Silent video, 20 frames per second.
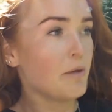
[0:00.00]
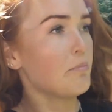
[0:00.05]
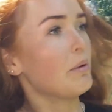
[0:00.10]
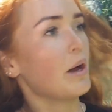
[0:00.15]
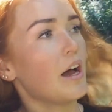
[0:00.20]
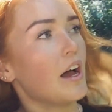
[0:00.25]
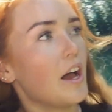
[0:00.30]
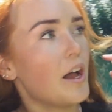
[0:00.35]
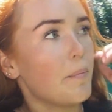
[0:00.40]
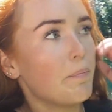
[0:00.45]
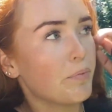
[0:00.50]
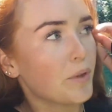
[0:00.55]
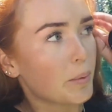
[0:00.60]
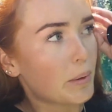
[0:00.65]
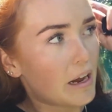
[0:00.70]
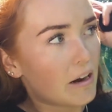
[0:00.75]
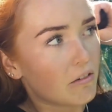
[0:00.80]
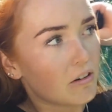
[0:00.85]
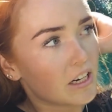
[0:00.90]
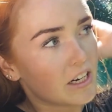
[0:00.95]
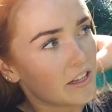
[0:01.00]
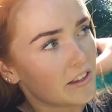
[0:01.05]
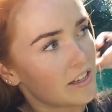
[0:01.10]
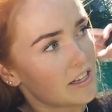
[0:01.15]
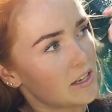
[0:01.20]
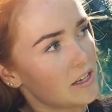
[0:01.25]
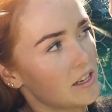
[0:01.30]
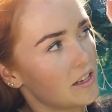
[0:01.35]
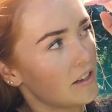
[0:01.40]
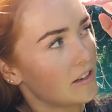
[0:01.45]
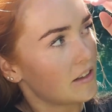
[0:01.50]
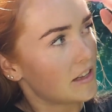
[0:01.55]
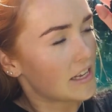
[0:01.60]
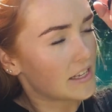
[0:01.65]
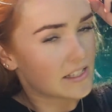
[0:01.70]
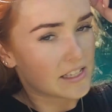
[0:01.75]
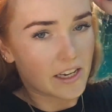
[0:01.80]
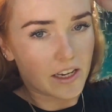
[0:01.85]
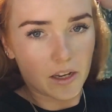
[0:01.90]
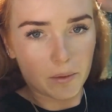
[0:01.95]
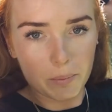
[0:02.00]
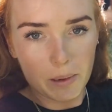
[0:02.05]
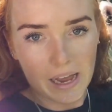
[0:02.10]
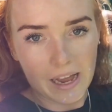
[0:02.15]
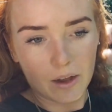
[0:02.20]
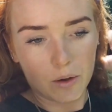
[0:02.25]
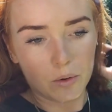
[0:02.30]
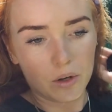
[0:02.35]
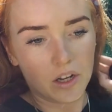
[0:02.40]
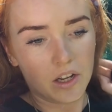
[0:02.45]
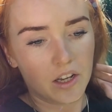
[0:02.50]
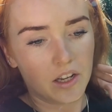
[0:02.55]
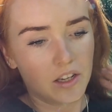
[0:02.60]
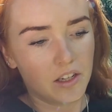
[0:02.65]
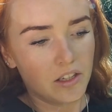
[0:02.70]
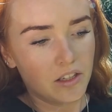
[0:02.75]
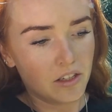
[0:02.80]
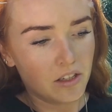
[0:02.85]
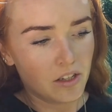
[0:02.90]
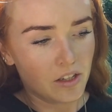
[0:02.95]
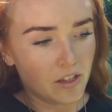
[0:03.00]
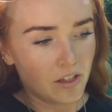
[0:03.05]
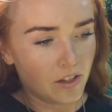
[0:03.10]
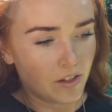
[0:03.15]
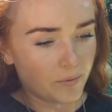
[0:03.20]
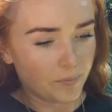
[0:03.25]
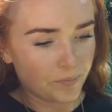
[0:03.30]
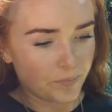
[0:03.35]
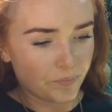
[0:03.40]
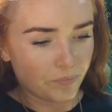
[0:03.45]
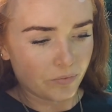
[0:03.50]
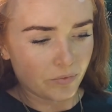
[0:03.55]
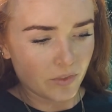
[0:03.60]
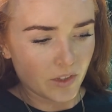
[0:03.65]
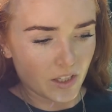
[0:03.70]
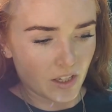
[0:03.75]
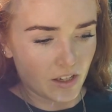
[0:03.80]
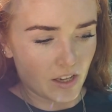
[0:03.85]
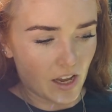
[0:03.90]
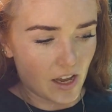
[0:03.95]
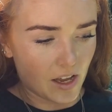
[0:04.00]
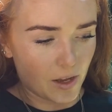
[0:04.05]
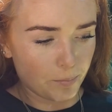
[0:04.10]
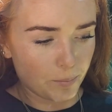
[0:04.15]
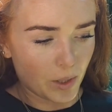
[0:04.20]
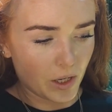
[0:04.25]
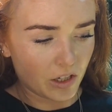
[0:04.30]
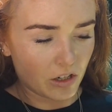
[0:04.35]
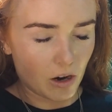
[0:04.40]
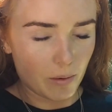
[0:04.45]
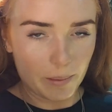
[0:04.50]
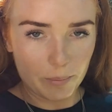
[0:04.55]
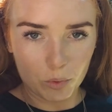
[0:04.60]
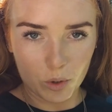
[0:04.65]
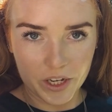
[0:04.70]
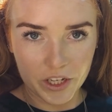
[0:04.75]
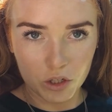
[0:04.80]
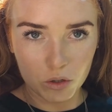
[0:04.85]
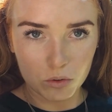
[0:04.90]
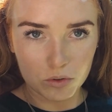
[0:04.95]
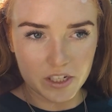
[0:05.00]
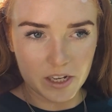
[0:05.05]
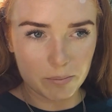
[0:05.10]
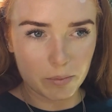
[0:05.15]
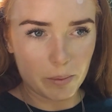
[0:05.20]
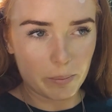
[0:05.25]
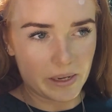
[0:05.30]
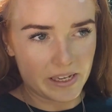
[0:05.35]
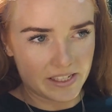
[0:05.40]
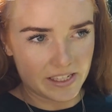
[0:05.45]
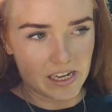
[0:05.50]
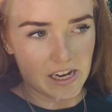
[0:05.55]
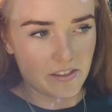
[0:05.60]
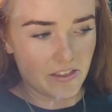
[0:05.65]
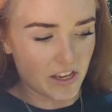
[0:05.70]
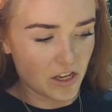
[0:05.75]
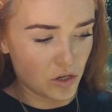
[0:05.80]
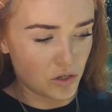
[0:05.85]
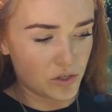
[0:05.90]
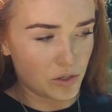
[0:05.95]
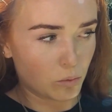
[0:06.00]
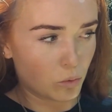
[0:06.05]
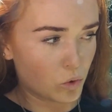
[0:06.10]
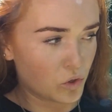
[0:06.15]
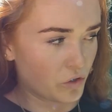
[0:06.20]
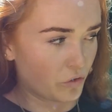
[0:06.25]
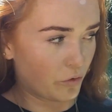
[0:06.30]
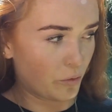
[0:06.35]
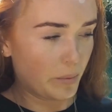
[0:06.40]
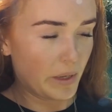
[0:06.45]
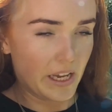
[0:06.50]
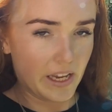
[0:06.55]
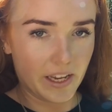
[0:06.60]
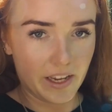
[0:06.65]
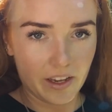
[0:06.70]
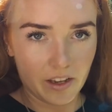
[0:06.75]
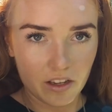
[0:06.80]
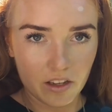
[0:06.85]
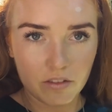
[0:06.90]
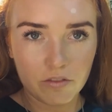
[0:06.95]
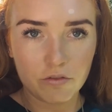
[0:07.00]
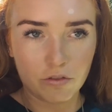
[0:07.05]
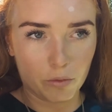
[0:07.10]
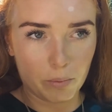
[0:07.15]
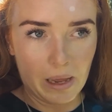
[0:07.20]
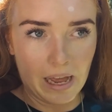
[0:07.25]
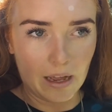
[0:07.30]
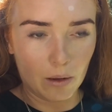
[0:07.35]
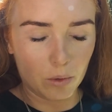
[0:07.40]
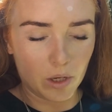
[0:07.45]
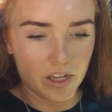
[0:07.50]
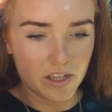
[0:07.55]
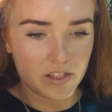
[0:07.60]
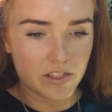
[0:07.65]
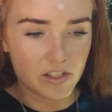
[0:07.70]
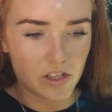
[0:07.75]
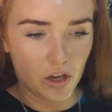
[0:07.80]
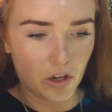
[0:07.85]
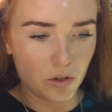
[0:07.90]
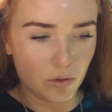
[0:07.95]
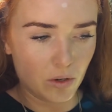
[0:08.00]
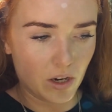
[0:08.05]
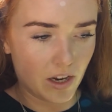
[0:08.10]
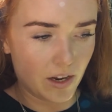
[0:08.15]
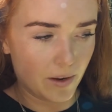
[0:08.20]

But apparently there's like a power. I can't remember what he called it, but basically they use the water from here for power, so